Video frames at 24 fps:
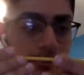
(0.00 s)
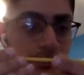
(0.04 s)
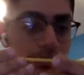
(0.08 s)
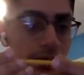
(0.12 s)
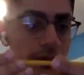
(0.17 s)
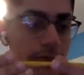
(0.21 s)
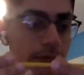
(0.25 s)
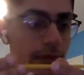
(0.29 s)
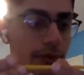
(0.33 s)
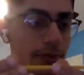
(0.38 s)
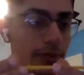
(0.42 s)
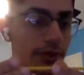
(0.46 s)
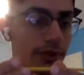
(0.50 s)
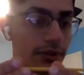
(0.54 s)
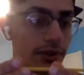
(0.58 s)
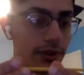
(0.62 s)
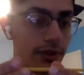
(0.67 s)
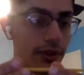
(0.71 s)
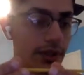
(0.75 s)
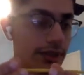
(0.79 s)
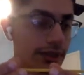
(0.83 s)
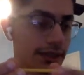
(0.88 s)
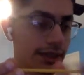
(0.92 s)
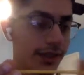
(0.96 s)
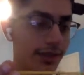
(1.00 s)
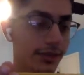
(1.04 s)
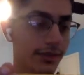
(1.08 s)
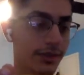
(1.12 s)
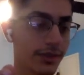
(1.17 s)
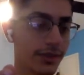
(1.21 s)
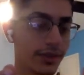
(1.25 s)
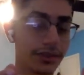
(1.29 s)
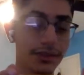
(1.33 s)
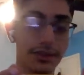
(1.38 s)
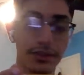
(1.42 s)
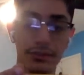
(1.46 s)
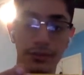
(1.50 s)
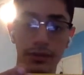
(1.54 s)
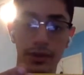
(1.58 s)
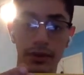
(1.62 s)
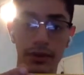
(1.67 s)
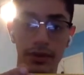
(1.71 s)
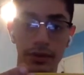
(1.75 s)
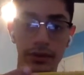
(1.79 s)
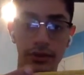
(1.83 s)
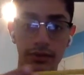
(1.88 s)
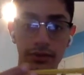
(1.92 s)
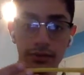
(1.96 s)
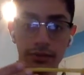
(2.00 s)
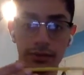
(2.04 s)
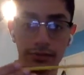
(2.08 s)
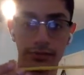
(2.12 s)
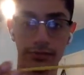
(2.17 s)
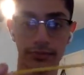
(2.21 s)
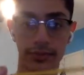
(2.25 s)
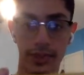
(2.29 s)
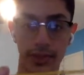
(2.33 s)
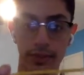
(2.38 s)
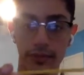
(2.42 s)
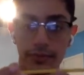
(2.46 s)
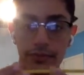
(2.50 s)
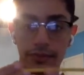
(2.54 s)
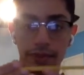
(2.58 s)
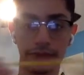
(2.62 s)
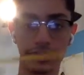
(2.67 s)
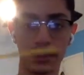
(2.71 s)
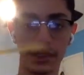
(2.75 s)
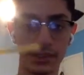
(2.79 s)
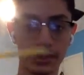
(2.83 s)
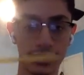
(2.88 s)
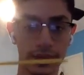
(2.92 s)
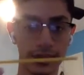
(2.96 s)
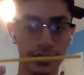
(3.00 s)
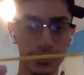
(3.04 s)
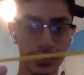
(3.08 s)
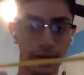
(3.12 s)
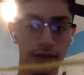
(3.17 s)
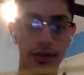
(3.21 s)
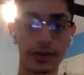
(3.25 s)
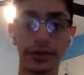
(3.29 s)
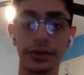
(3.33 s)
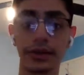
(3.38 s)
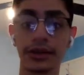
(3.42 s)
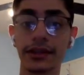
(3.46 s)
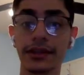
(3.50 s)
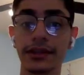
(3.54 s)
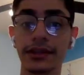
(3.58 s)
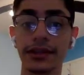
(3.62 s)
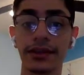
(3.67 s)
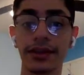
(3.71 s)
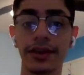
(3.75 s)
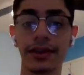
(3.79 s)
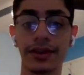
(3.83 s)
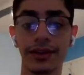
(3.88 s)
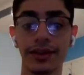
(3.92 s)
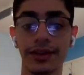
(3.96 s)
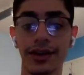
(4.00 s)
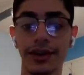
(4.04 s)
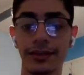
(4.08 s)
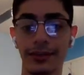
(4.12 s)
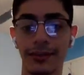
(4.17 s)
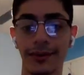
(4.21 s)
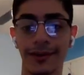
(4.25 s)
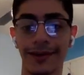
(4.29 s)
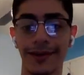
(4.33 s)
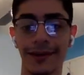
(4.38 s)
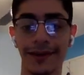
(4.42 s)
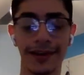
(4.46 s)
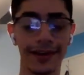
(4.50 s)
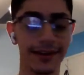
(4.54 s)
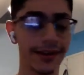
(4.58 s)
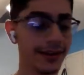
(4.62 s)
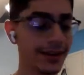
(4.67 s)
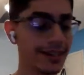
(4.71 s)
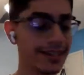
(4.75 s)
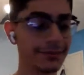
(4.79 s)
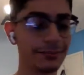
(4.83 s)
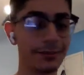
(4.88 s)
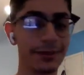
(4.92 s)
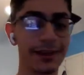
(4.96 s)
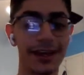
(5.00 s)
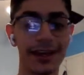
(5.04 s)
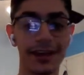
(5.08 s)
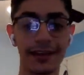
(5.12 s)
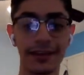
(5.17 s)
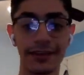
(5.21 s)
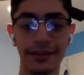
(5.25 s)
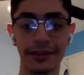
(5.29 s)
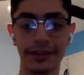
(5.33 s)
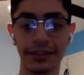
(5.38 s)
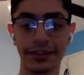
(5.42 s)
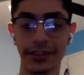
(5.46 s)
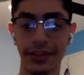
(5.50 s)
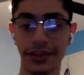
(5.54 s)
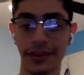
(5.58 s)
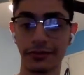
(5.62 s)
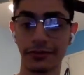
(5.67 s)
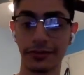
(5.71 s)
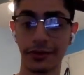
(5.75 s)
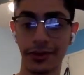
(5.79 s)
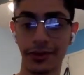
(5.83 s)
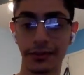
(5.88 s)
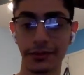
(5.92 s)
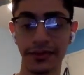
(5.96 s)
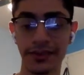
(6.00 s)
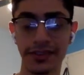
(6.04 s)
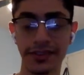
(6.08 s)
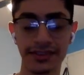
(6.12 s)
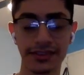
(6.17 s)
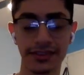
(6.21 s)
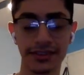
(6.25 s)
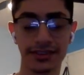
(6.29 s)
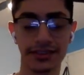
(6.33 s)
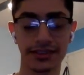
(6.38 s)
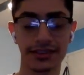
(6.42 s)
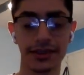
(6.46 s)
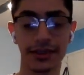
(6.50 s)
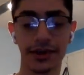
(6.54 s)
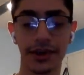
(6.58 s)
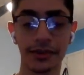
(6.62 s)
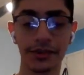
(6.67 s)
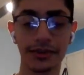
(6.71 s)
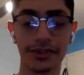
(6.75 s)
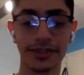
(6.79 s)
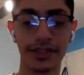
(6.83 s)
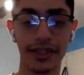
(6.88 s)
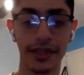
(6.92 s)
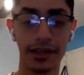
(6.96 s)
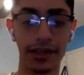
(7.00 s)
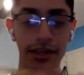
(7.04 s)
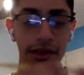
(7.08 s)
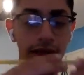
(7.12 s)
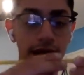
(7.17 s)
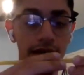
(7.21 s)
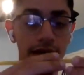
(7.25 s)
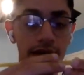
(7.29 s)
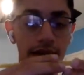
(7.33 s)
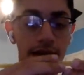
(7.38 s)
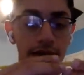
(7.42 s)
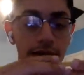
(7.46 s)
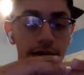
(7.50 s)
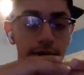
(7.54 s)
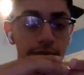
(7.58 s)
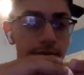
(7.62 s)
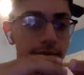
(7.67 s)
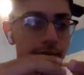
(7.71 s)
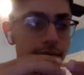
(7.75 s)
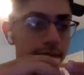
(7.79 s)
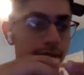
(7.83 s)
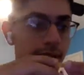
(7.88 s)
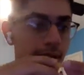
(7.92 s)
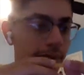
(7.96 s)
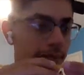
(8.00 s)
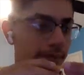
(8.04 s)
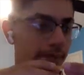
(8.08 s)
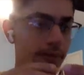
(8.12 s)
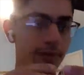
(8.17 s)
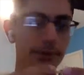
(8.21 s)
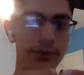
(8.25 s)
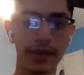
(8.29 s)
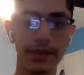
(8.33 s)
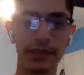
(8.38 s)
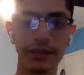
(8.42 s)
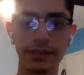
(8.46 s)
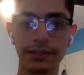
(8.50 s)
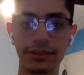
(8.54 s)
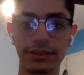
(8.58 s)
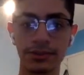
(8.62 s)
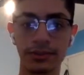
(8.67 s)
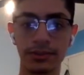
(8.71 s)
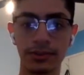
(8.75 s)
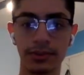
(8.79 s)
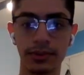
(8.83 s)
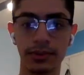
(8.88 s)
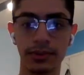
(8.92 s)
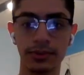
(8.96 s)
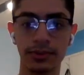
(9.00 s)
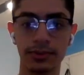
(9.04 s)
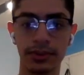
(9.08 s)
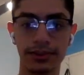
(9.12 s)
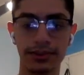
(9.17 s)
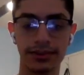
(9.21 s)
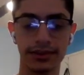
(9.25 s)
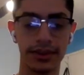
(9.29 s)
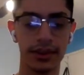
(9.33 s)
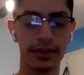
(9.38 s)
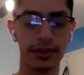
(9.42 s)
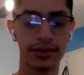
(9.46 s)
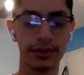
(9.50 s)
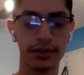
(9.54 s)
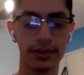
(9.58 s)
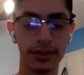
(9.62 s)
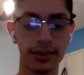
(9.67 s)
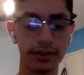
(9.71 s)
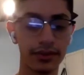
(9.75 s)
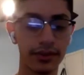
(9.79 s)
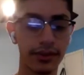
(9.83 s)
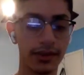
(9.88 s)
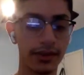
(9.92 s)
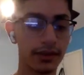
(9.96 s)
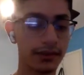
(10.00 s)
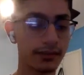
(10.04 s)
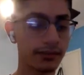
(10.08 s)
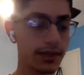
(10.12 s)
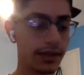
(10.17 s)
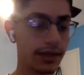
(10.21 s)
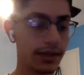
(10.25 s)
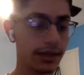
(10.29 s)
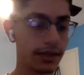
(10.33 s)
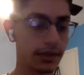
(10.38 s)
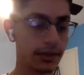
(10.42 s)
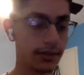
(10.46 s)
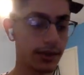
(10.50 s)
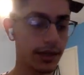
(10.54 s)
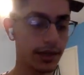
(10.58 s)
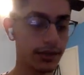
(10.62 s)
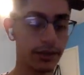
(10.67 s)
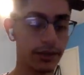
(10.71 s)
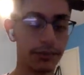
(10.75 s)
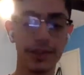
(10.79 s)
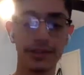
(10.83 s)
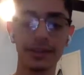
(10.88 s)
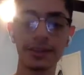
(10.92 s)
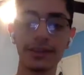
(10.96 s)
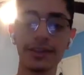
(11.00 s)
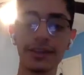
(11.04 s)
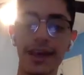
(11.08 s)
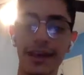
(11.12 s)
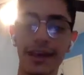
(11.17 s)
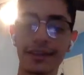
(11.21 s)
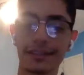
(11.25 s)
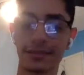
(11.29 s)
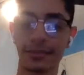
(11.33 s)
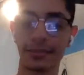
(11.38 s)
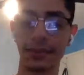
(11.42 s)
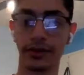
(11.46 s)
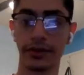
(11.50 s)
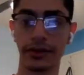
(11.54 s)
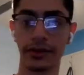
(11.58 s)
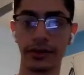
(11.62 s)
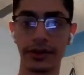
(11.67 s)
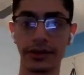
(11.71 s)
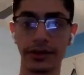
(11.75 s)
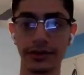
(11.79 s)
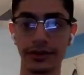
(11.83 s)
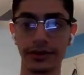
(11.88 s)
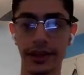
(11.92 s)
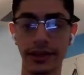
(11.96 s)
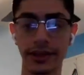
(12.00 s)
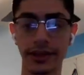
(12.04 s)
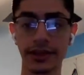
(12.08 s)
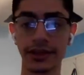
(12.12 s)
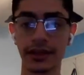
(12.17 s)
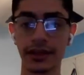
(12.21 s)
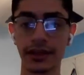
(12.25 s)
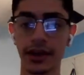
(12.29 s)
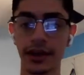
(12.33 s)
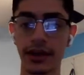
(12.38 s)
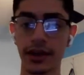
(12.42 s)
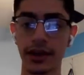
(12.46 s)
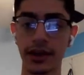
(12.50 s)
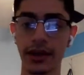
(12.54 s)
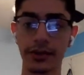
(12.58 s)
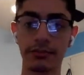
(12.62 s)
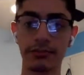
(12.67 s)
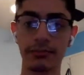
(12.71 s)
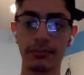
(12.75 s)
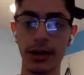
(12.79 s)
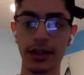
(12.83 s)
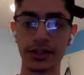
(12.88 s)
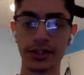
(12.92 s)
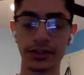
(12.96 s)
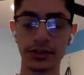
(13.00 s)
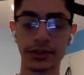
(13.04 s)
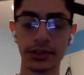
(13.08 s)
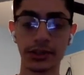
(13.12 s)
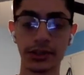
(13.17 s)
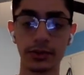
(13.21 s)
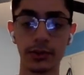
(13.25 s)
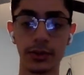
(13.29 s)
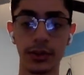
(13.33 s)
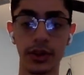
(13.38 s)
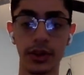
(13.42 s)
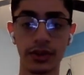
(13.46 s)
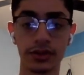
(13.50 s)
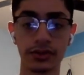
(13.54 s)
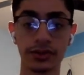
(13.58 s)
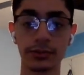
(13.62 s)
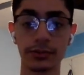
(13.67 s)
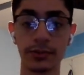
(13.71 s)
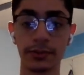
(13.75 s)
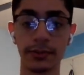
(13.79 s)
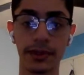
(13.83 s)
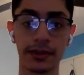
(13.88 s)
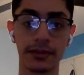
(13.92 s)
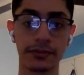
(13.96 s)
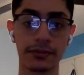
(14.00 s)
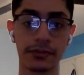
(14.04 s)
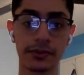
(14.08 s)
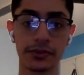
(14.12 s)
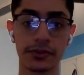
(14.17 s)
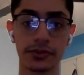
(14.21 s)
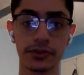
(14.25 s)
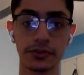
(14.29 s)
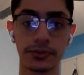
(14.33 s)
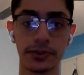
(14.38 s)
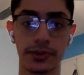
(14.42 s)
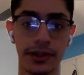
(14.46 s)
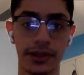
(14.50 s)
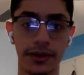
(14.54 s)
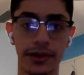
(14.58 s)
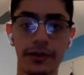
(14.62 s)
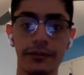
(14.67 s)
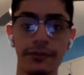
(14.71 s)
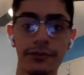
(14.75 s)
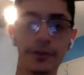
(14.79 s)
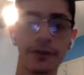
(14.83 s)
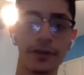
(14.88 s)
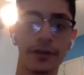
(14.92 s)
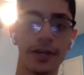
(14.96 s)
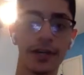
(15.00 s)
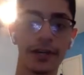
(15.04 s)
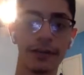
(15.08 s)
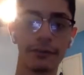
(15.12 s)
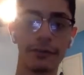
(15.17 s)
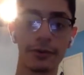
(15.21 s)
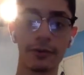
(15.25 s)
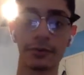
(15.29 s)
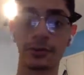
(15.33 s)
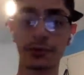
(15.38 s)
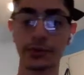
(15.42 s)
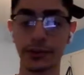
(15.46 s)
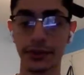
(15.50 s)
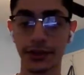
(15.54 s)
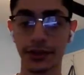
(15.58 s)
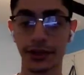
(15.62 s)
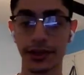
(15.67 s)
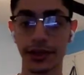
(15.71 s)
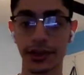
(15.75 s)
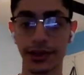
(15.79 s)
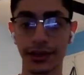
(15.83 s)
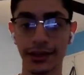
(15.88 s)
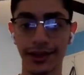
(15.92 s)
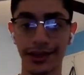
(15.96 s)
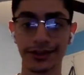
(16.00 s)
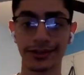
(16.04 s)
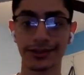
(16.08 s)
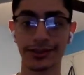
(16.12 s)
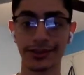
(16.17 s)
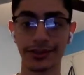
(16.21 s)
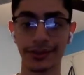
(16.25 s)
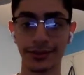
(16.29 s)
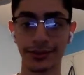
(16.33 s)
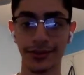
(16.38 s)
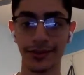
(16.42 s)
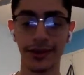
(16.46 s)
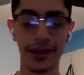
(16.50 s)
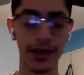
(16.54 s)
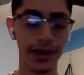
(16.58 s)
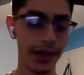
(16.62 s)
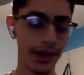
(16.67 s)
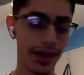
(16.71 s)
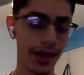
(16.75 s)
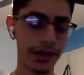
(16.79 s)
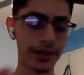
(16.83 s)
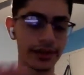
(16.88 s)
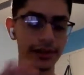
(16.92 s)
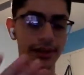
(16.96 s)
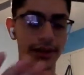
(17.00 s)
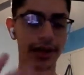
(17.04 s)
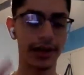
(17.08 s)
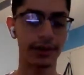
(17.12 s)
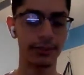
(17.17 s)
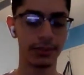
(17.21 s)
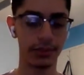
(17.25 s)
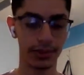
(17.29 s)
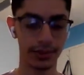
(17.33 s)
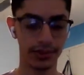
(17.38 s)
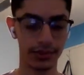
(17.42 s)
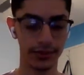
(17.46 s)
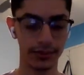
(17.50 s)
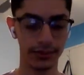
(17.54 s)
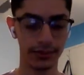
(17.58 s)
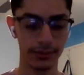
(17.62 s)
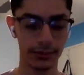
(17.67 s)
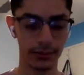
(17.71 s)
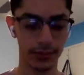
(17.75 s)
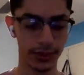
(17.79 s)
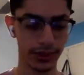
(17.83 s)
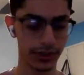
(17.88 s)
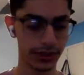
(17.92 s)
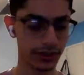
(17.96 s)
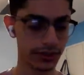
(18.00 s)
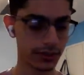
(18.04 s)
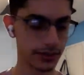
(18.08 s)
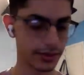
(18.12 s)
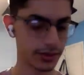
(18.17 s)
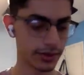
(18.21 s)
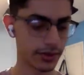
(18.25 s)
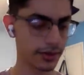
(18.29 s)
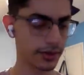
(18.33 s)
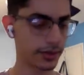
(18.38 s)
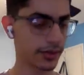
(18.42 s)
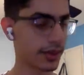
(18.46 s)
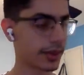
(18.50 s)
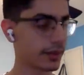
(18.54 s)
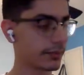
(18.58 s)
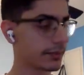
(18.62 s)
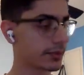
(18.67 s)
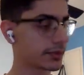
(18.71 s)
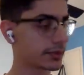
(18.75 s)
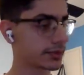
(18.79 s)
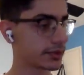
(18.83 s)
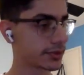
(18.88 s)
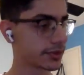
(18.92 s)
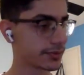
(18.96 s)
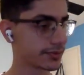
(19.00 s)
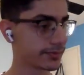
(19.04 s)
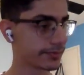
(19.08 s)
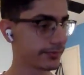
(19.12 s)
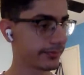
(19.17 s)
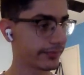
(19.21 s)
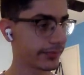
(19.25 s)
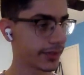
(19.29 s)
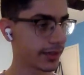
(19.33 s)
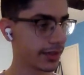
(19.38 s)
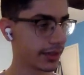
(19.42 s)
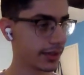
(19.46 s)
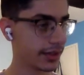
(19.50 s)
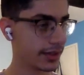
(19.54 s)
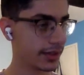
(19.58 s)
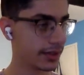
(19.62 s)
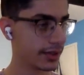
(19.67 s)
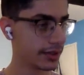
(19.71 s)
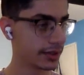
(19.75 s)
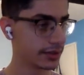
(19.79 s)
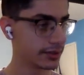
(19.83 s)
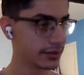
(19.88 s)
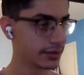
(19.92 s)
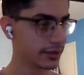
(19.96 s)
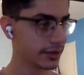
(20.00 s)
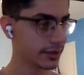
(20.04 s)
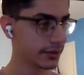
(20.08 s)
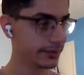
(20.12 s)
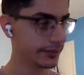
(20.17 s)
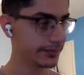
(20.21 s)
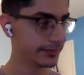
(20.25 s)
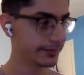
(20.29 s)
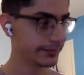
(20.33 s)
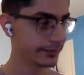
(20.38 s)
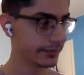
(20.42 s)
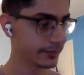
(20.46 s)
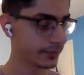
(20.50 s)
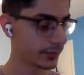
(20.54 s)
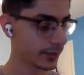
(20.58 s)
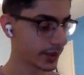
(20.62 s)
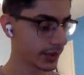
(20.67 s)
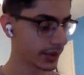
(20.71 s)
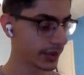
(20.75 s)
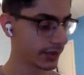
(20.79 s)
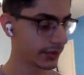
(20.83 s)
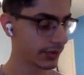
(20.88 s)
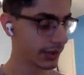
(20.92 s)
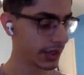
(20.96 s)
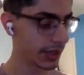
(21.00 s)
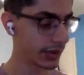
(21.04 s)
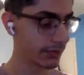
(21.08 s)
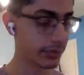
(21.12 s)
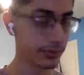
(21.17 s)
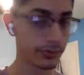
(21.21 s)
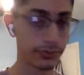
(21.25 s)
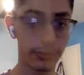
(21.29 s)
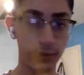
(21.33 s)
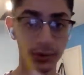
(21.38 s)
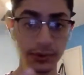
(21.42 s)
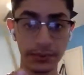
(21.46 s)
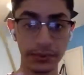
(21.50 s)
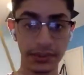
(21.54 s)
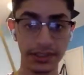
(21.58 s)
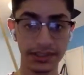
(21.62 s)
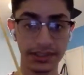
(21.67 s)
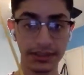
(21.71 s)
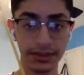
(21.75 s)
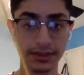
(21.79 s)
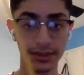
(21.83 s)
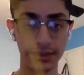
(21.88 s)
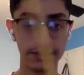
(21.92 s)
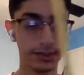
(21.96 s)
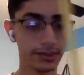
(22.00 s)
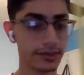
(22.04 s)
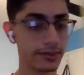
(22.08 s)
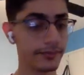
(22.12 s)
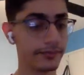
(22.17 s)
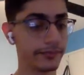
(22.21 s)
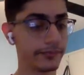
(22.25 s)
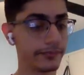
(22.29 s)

by building a tower this long, like a foundation this long, you're going to need a lot more spaghetti than just like 40 pieces. So I would say be ready to, let's say, cut them and crack them, and you could estimate on these. I think measuring would also be beneficial, but if you don't have a ruler next to you, I think eyeballing it wouldn't hurt that much. So we're gonna grab 4 pieces.